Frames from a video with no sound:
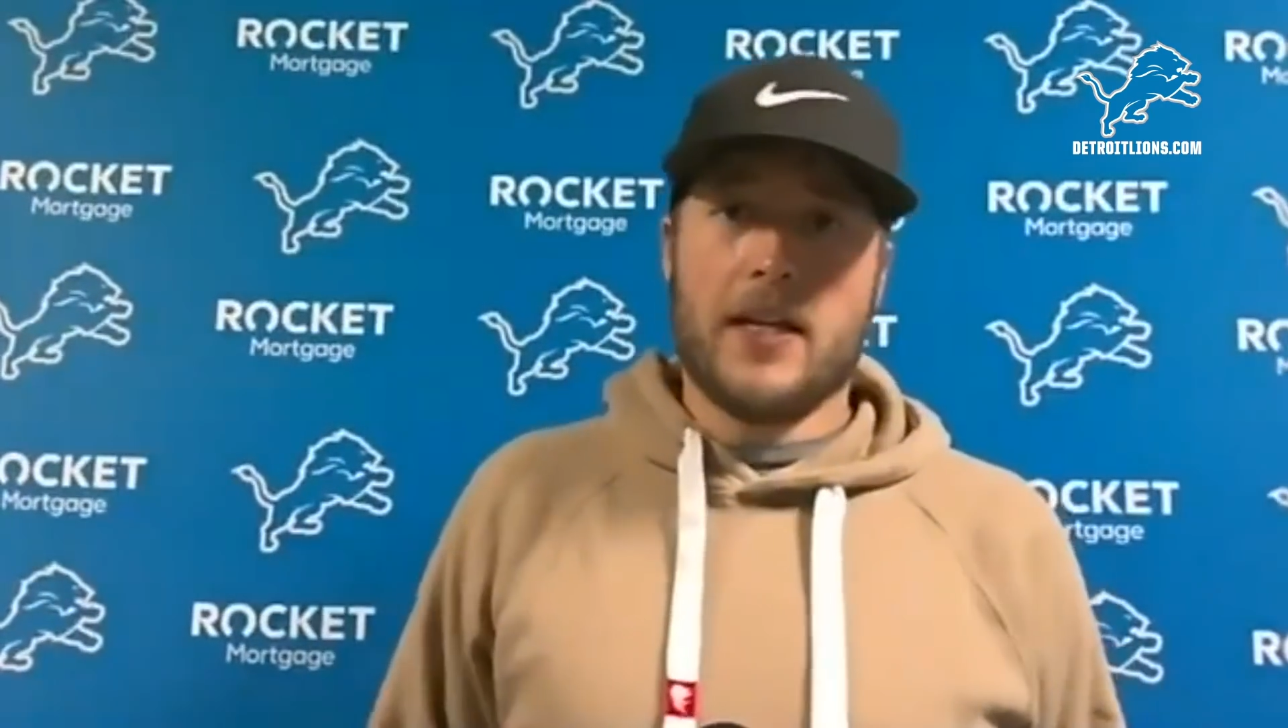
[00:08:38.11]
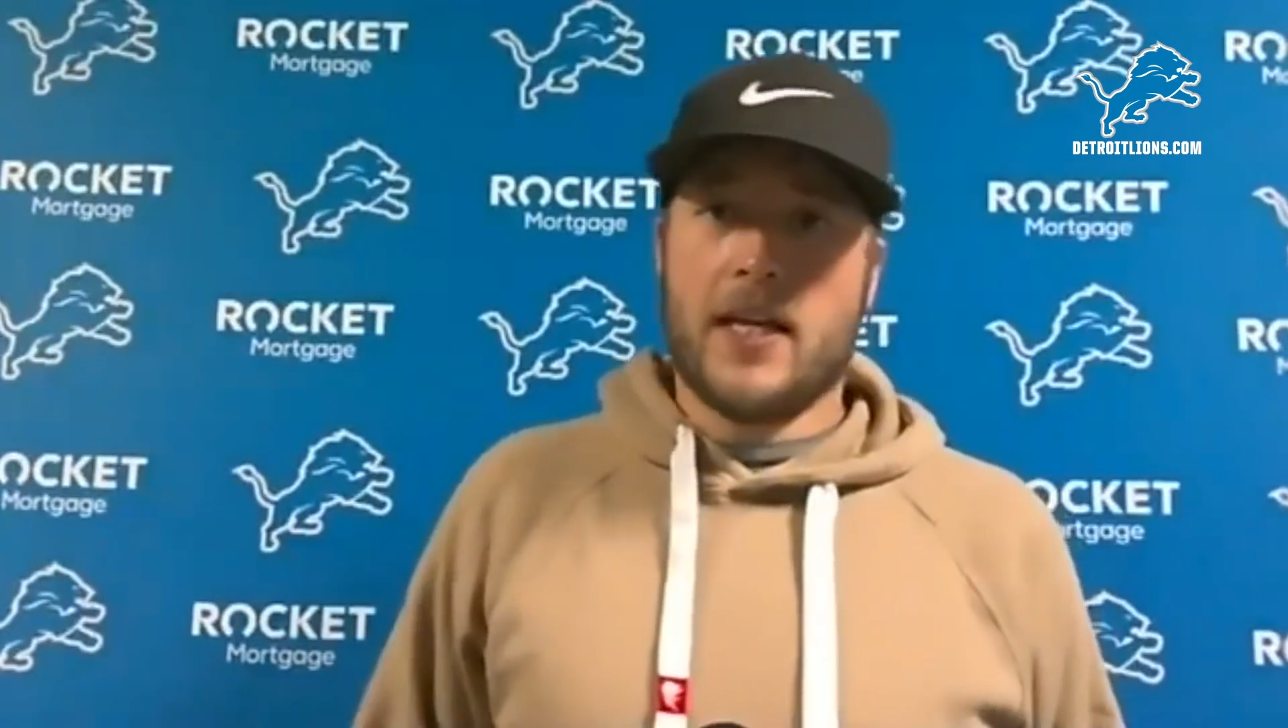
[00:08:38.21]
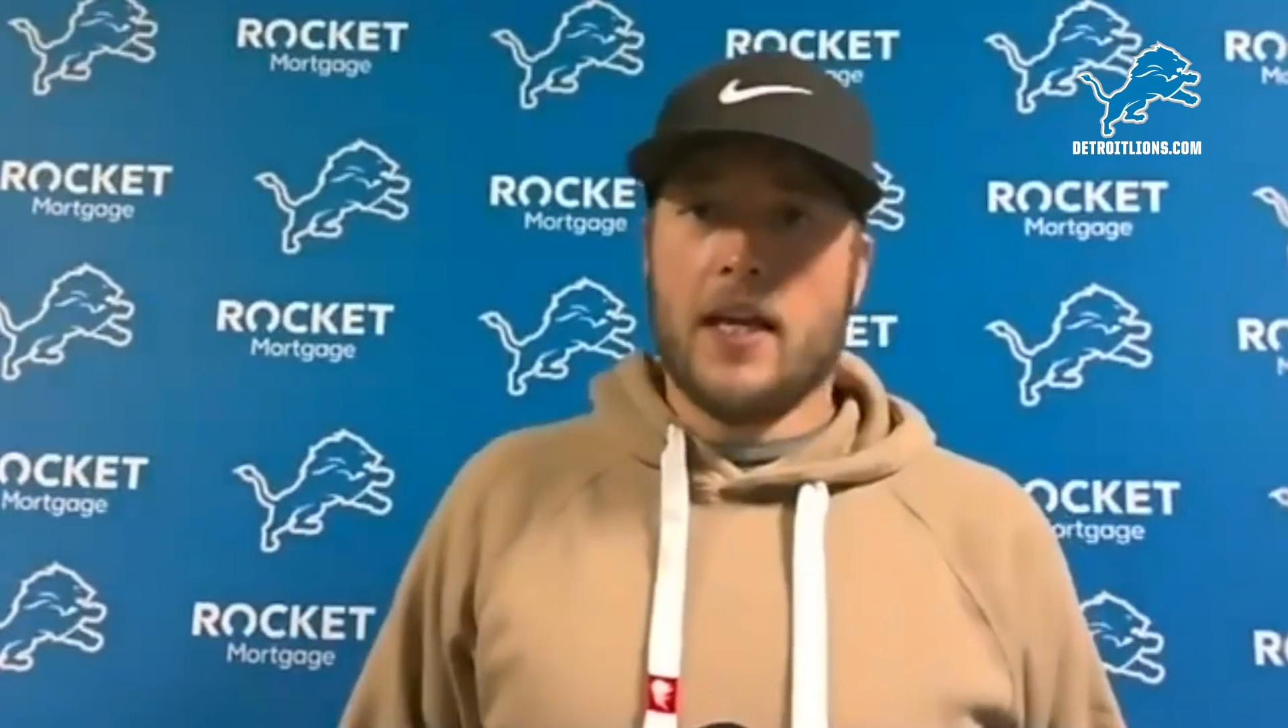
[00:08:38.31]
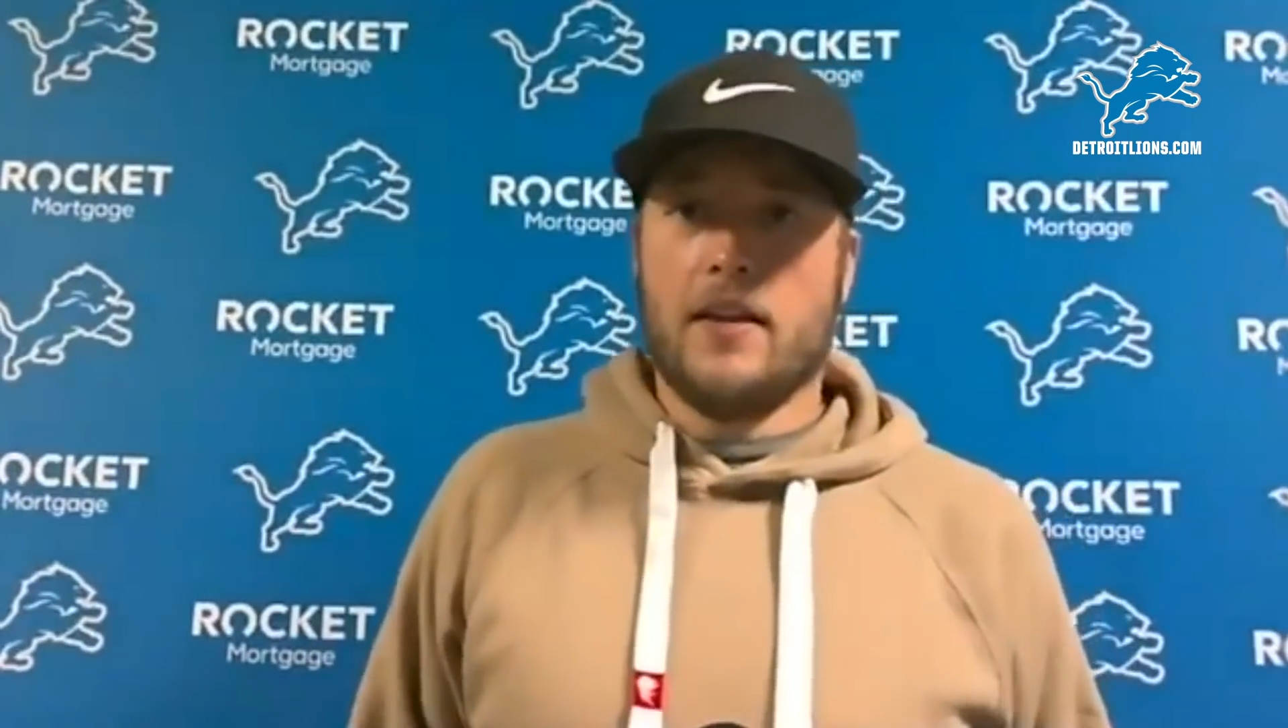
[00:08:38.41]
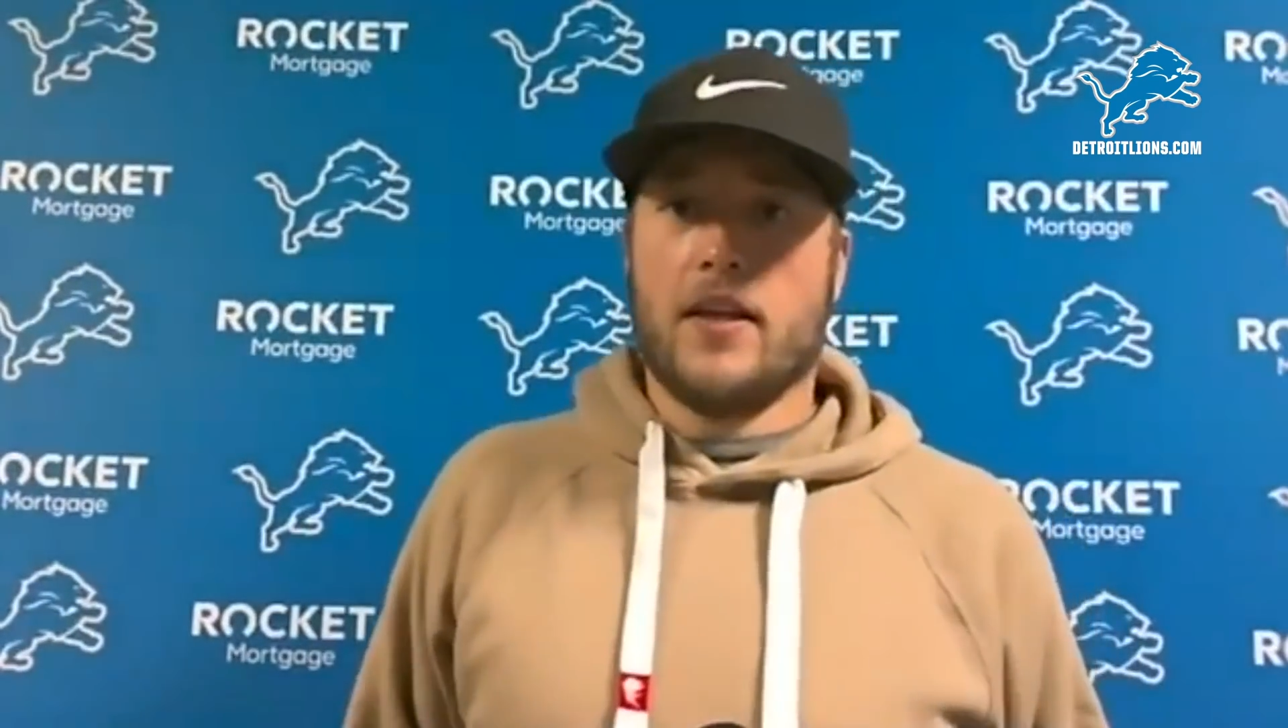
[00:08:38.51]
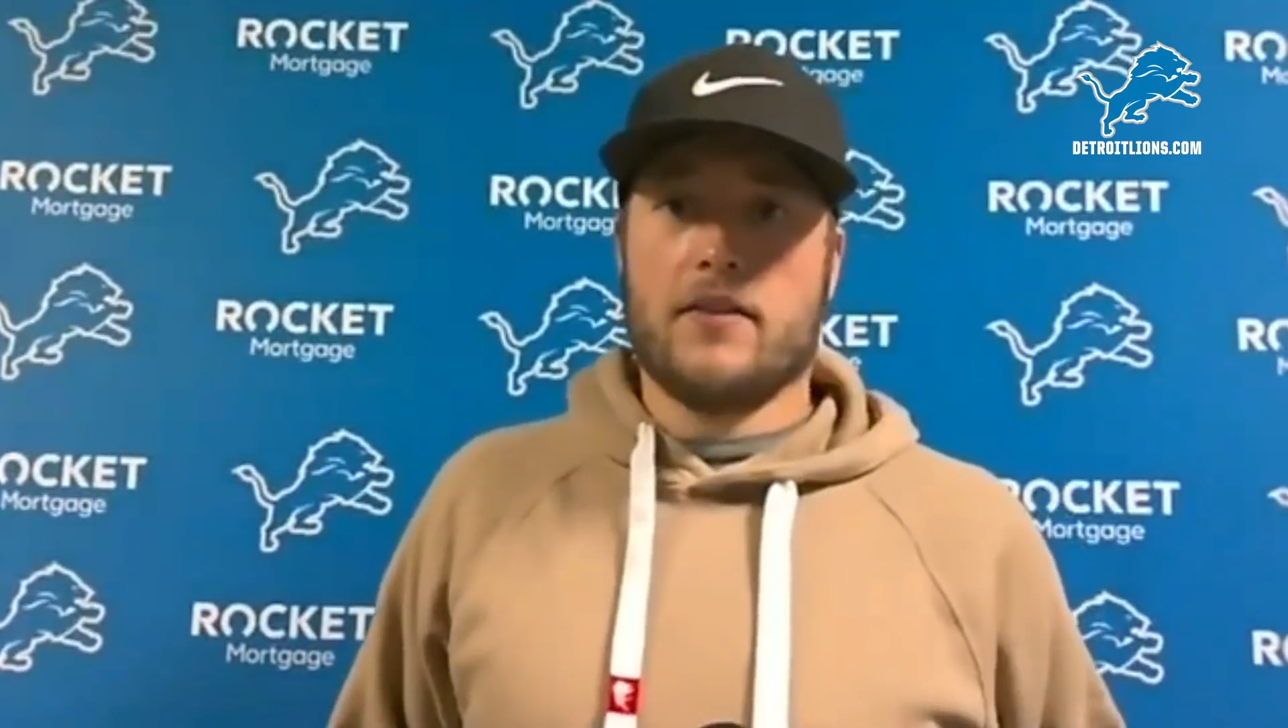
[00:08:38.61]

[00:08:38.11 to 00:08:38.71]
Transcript: to Kenny that